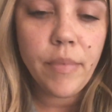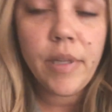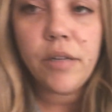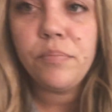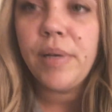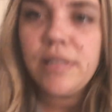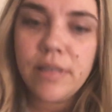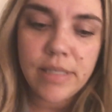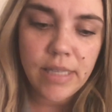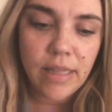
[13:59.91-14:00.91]
They're
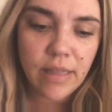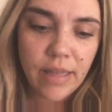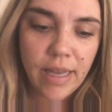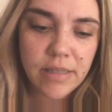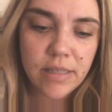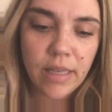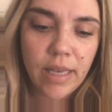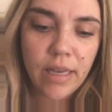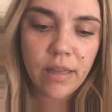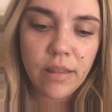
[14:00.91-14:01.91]
basically saying that that's,
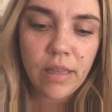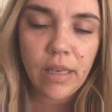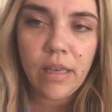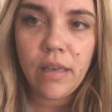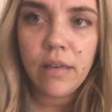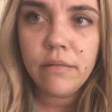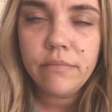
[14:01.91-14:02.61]
like, the